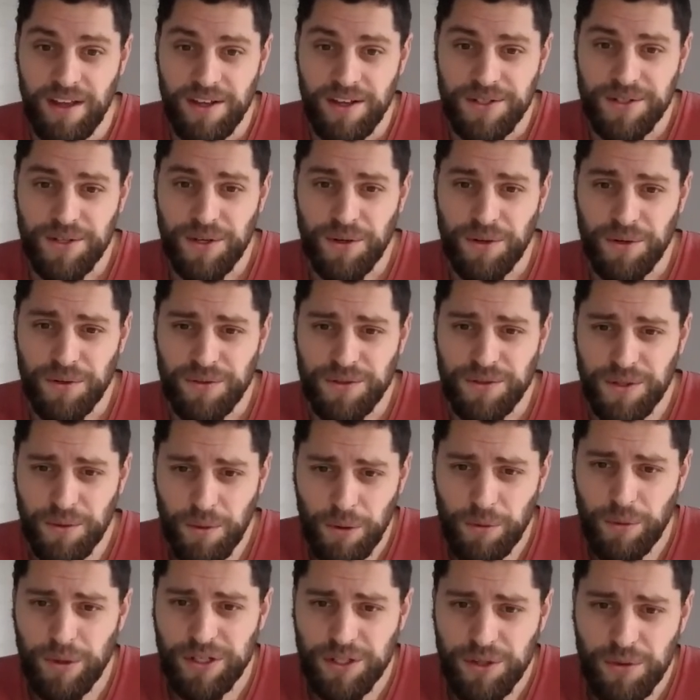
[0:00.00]
So
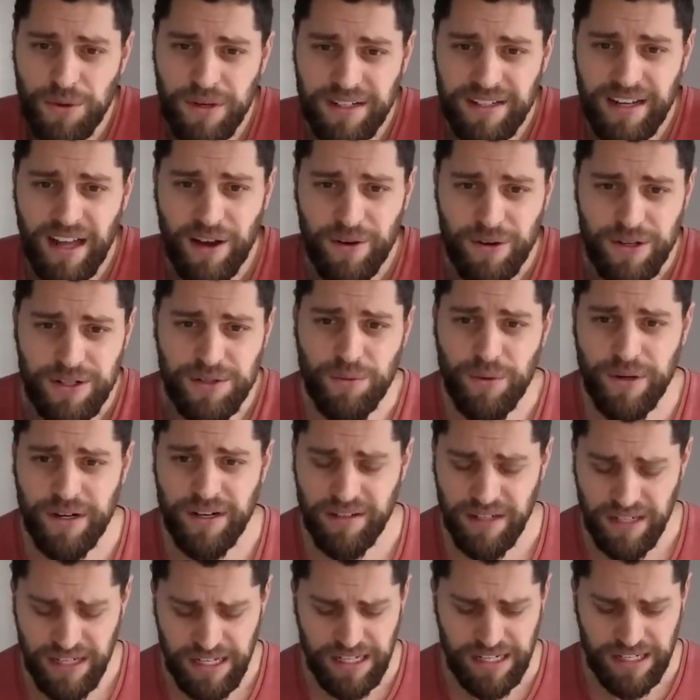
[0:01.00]
what we're doing now is
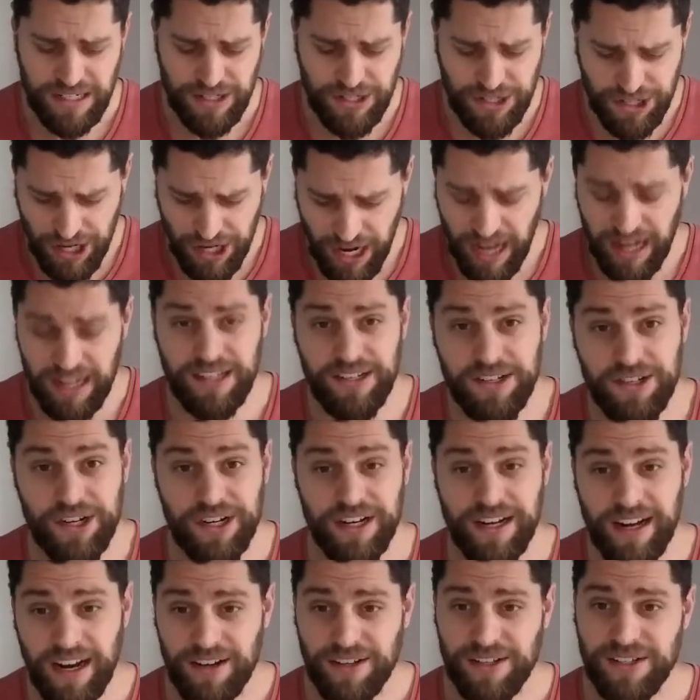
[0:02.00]
we're
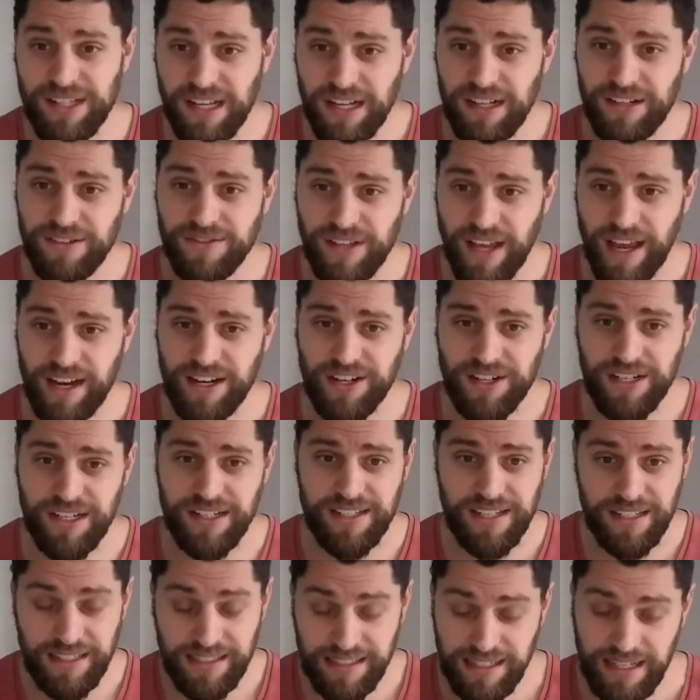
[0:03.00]
challenging ourselves actually
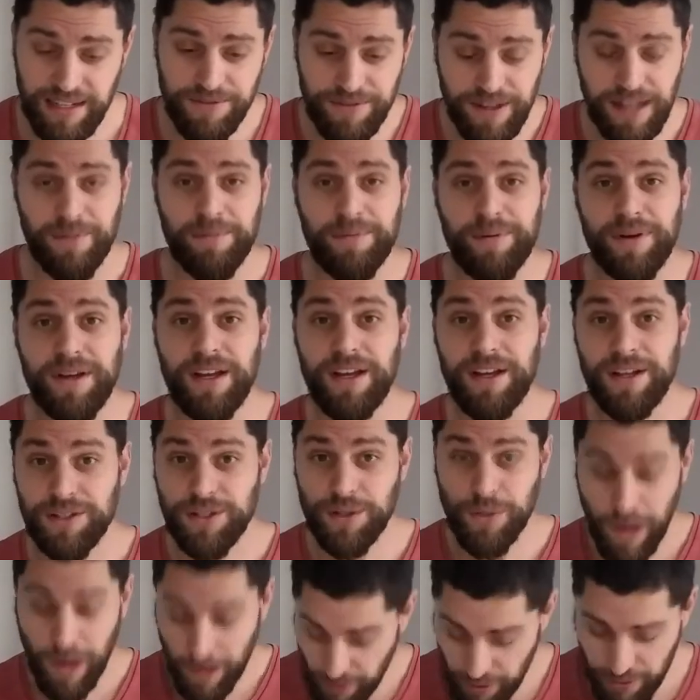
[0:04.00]
to live up
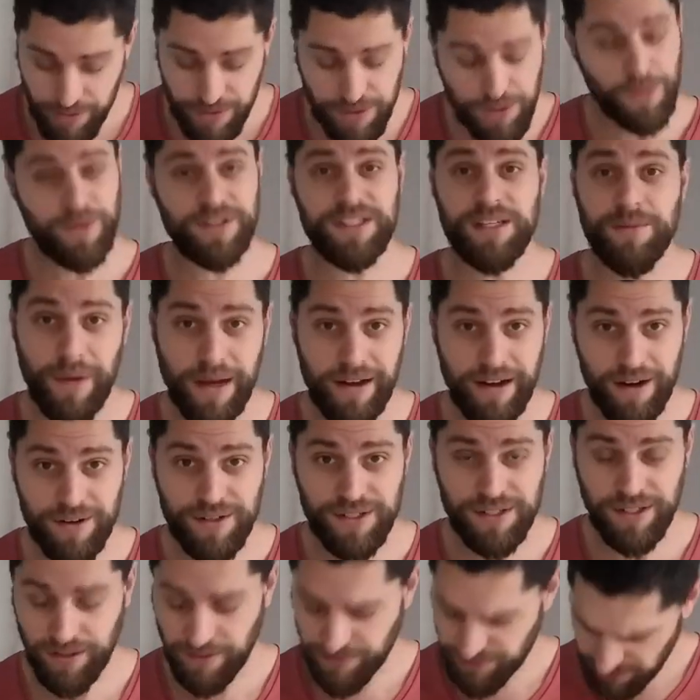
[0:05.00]
to our own thoughts about
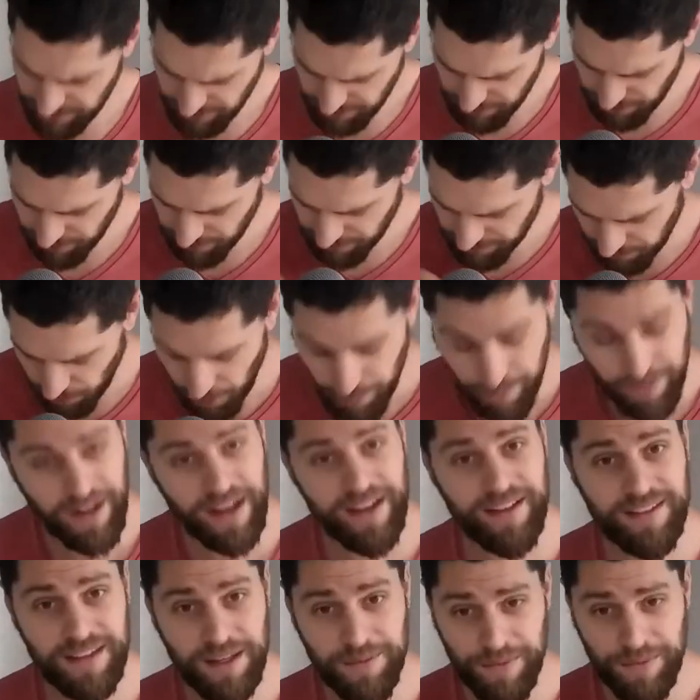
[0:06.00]
ourselves and to
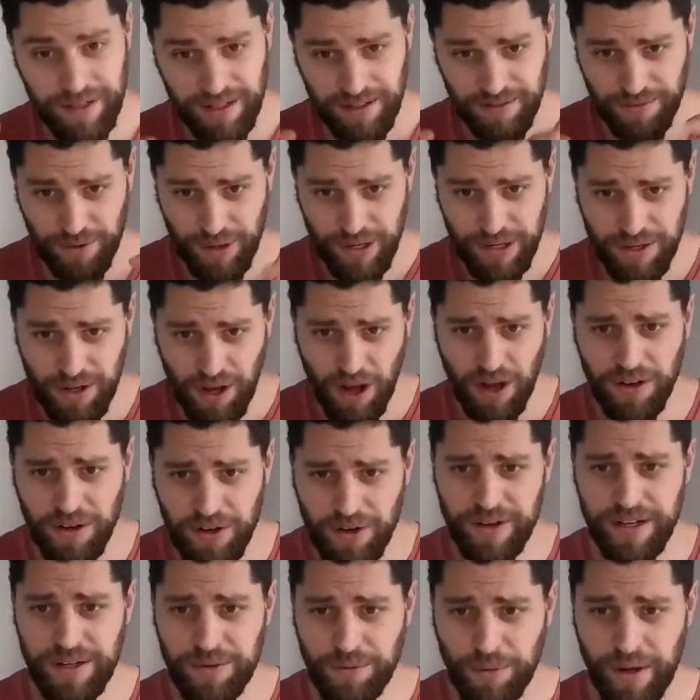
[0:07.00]
formulate them in a very
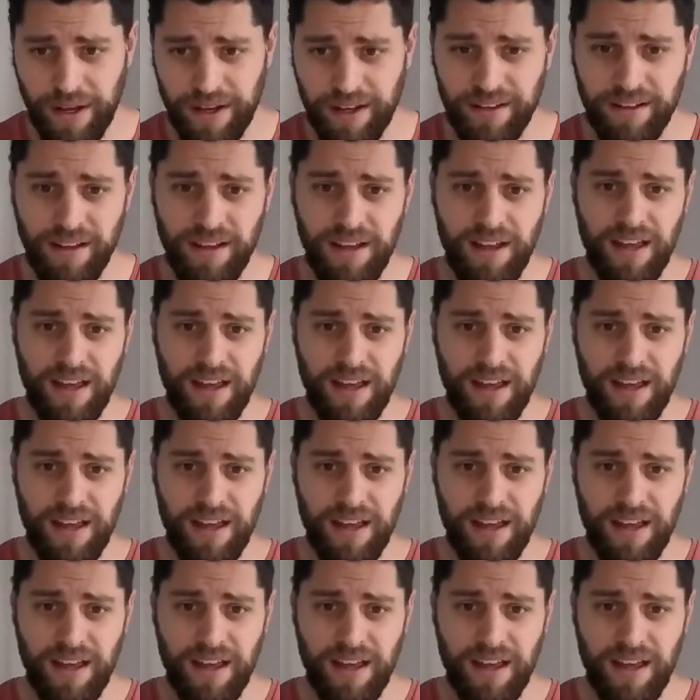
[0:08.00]
concrete way,